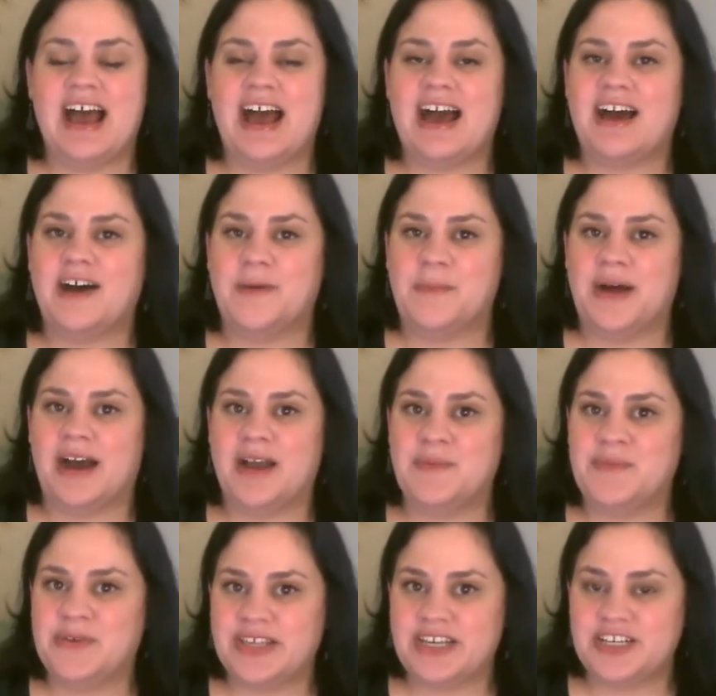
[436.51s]

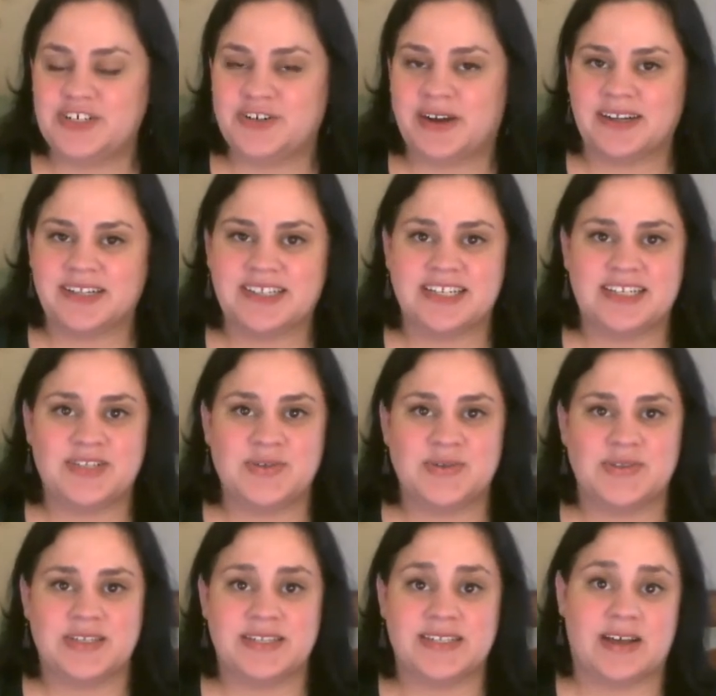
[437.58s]
I'm really attracted
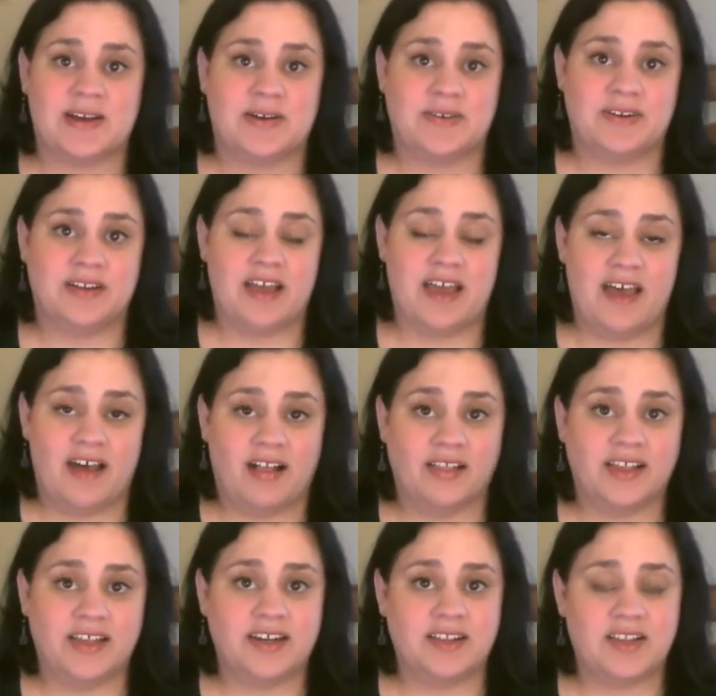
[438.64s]
to the sound
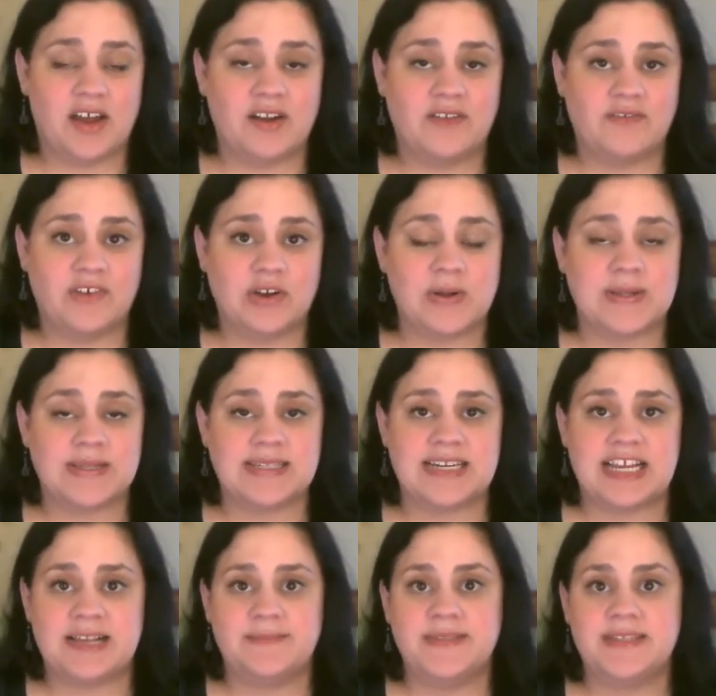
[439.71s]
L in a lot of girls'
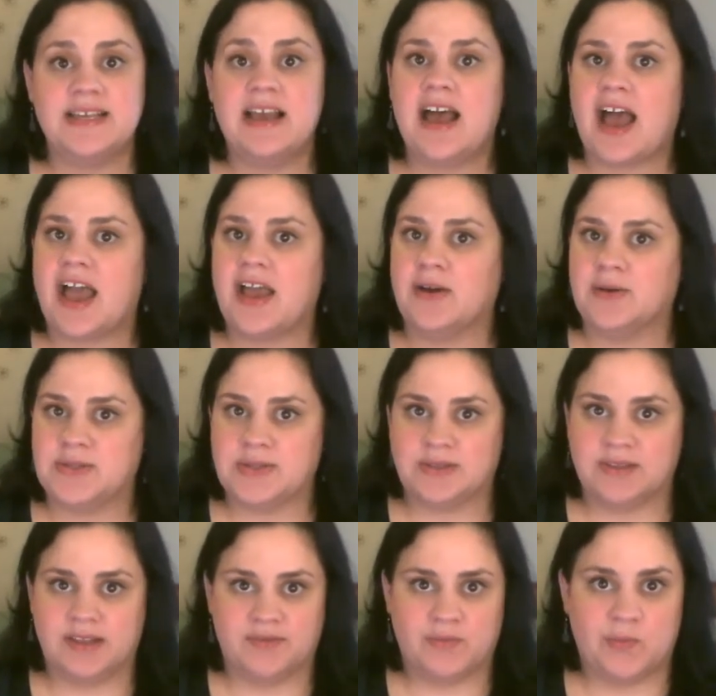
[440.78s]
names. I also
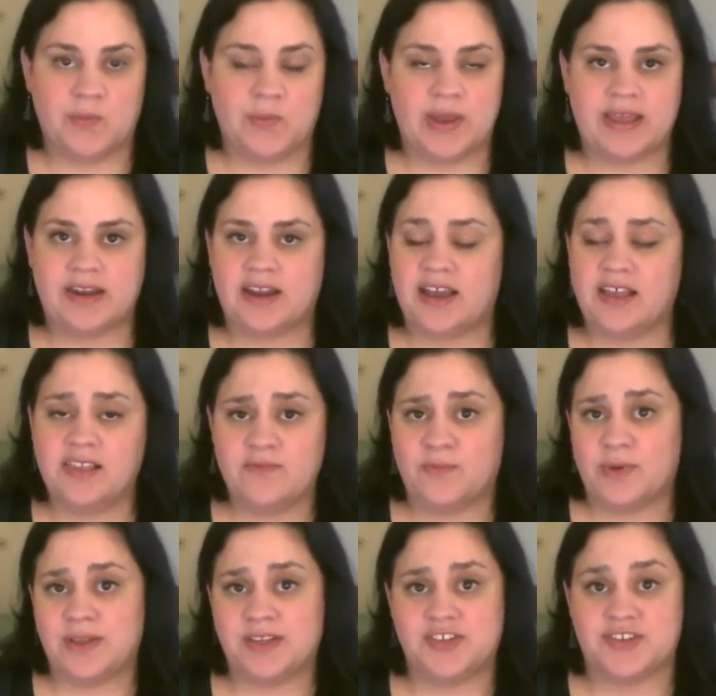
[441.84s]
love Wyn. I love
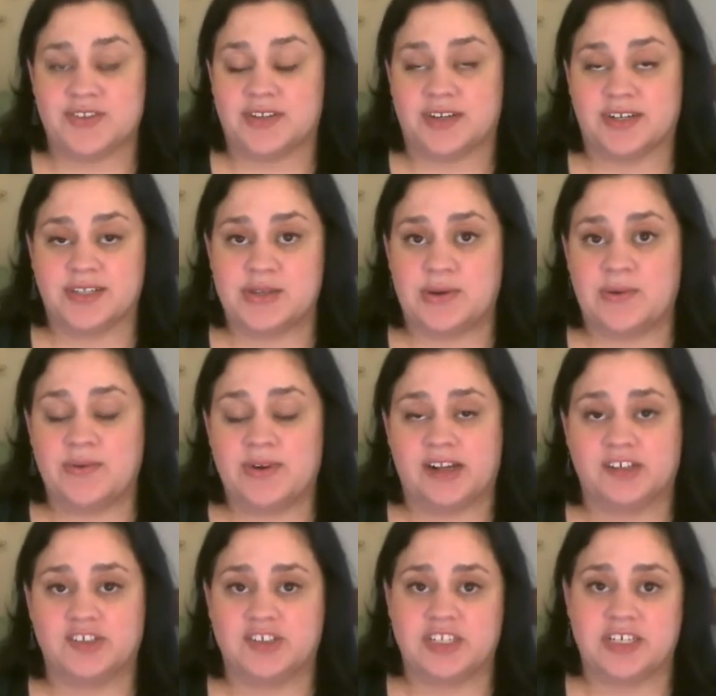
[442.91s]
Wyn just on its own
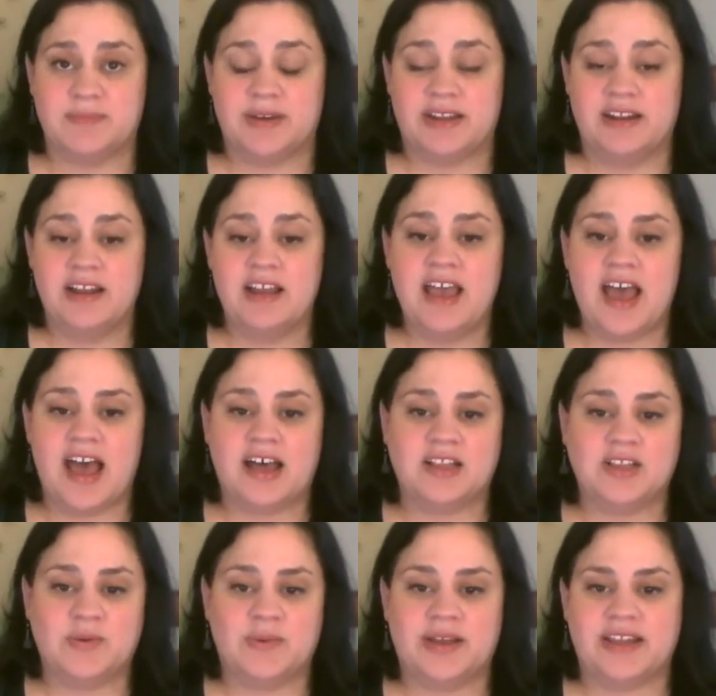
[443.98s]
actually, but
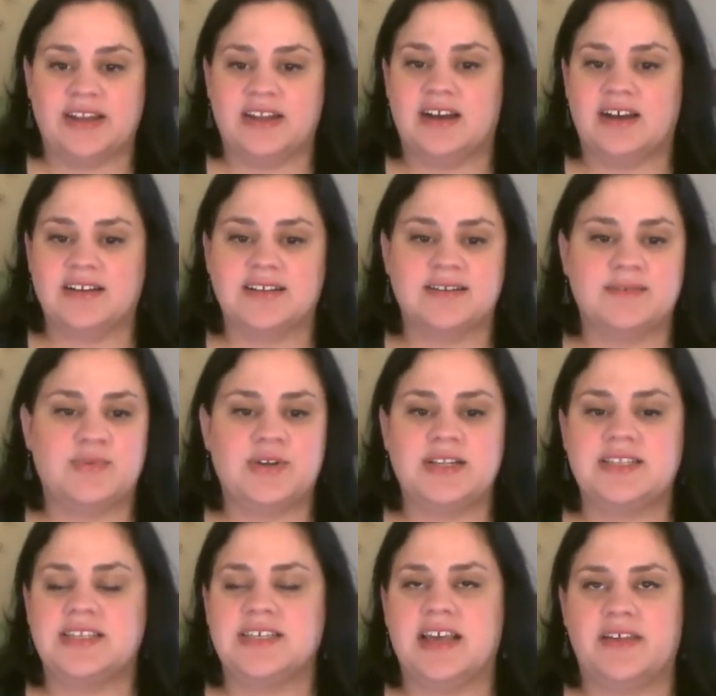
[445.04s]
Ellowyn, put
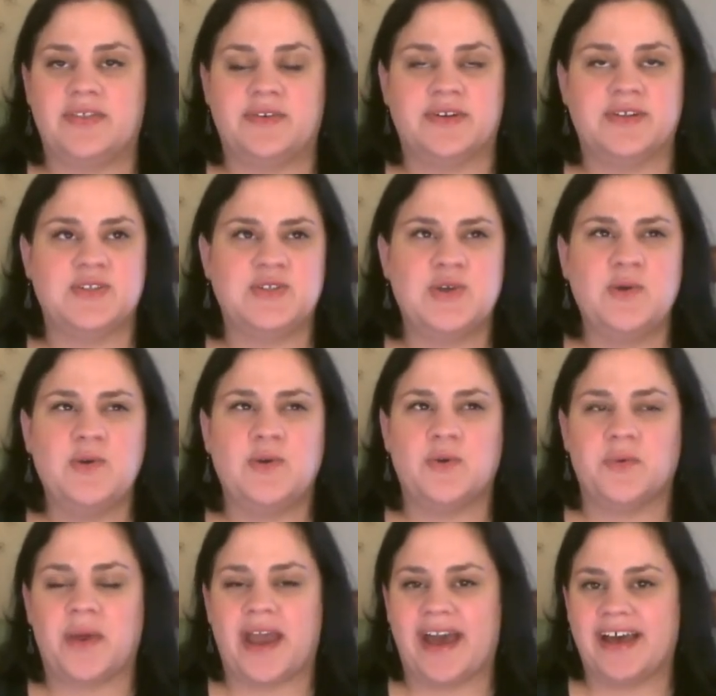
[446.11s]
it together, it's so
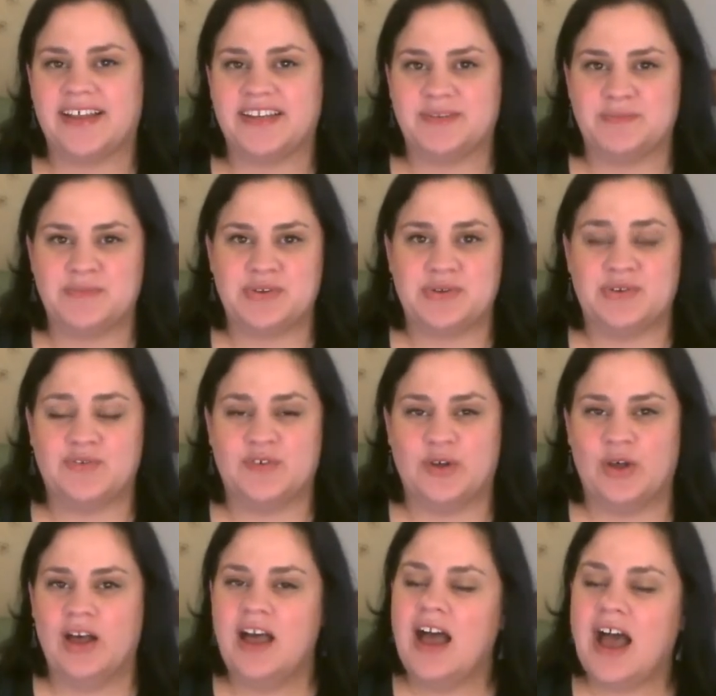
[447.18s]
grand and
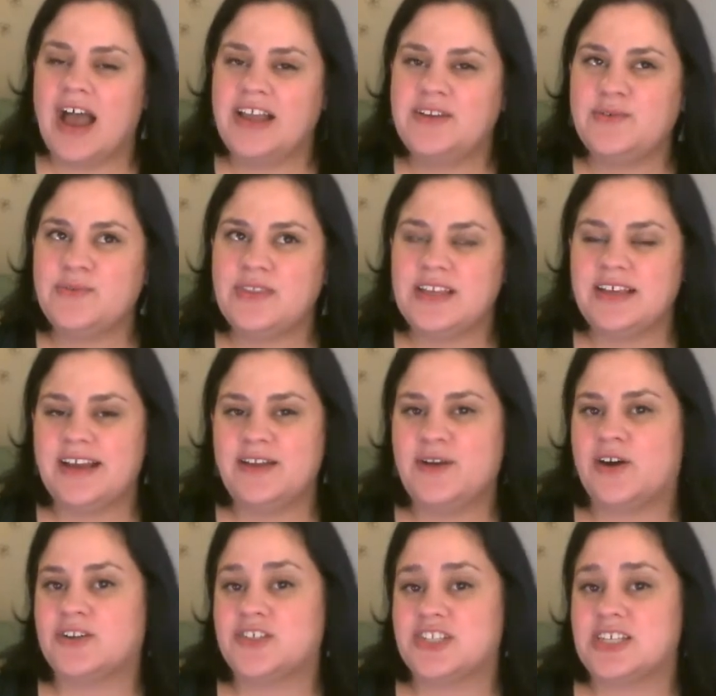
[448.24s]
beautiful. I don't think I'd
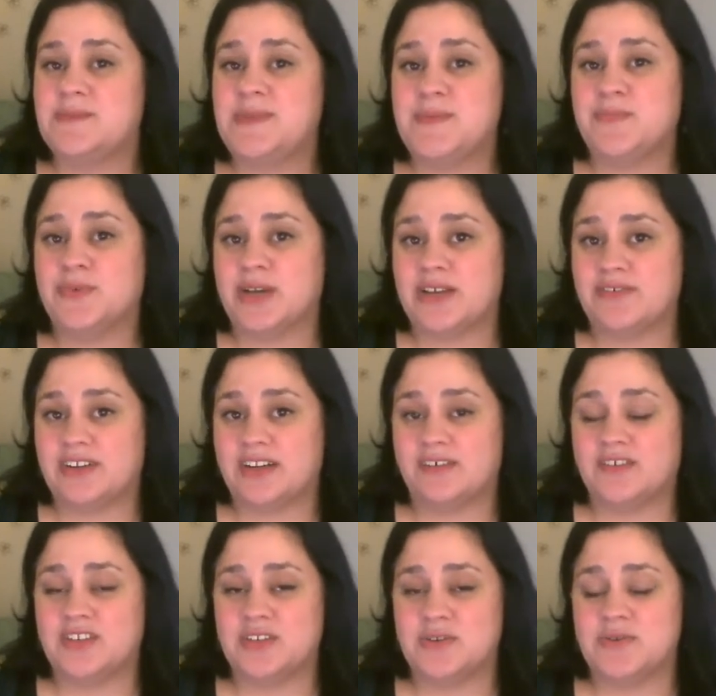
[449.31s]
honestly be brave
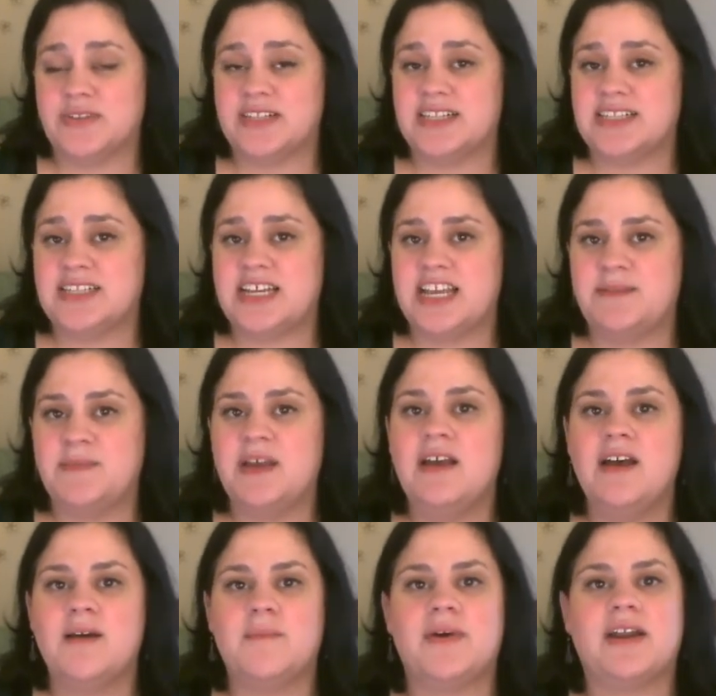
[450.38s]
enough to use this name,
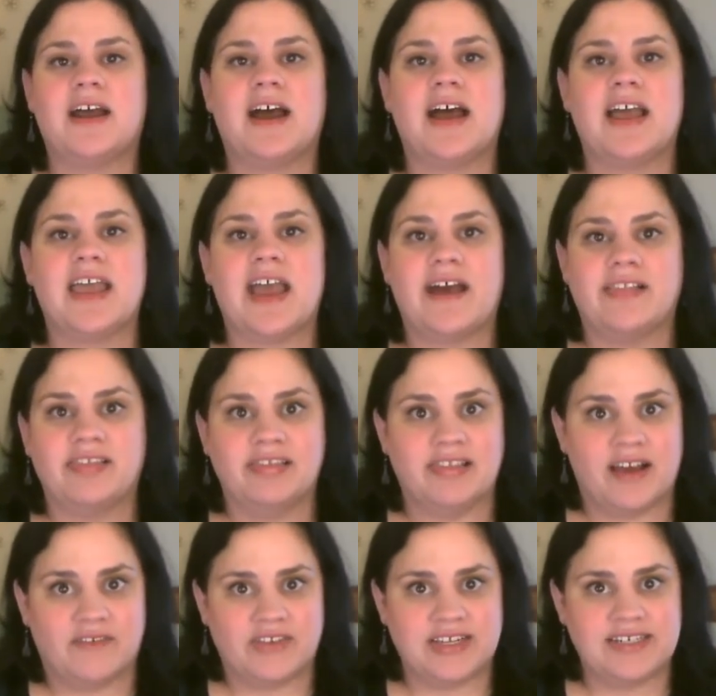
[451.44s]
but I
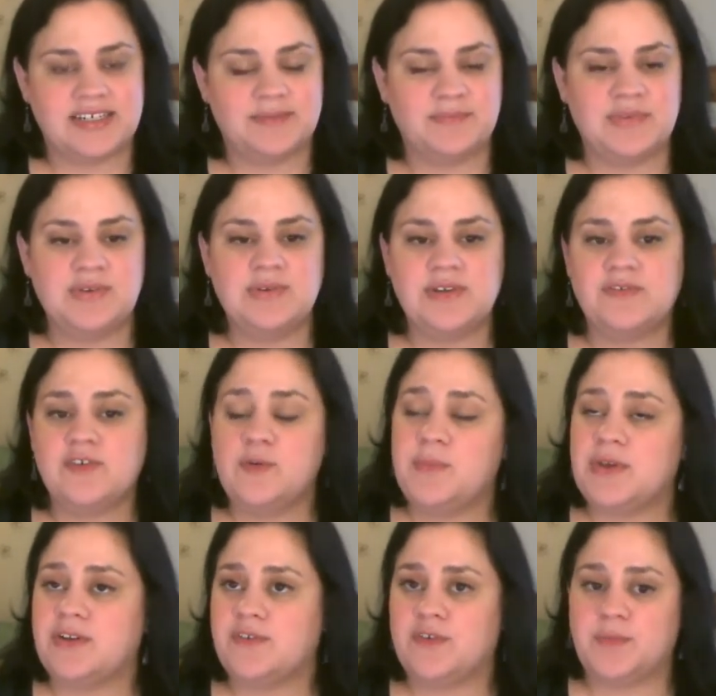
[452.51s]
love it. Beautiful,
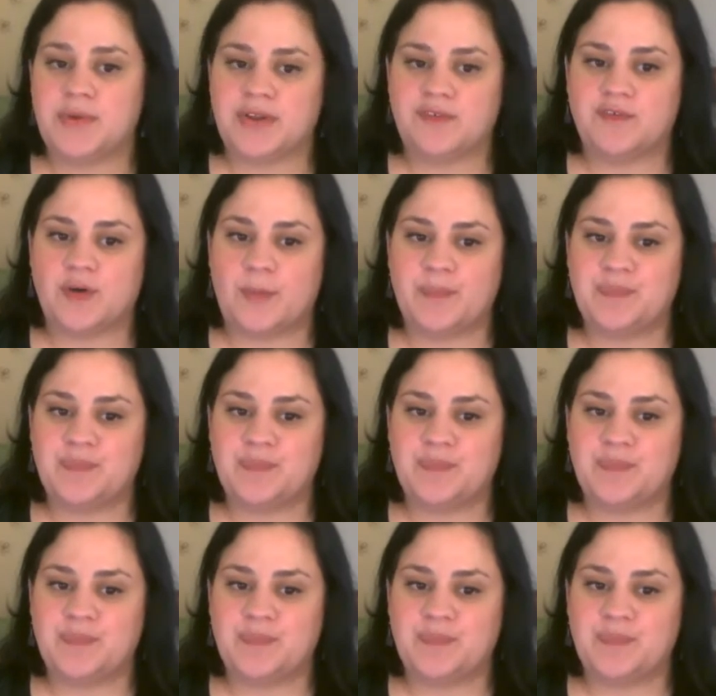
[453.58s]
beautiful, beautiful.